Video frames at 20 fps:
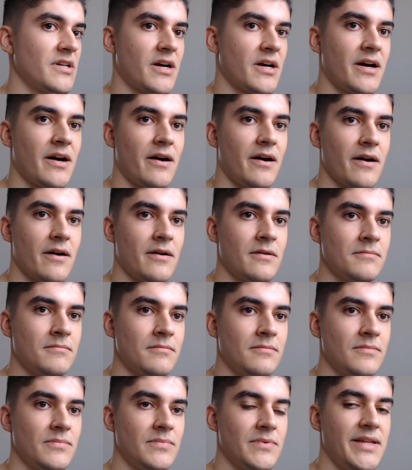car
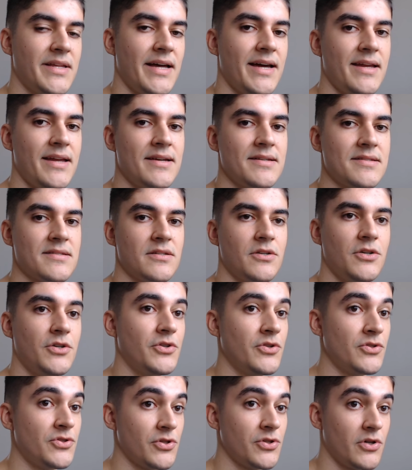that is
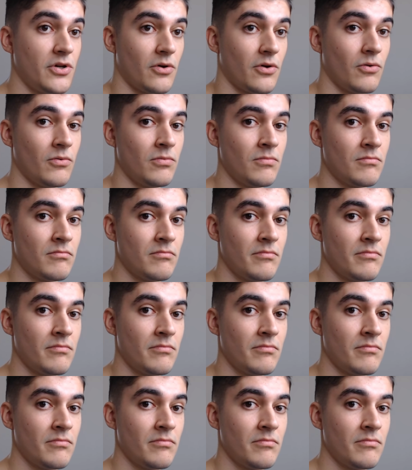good to go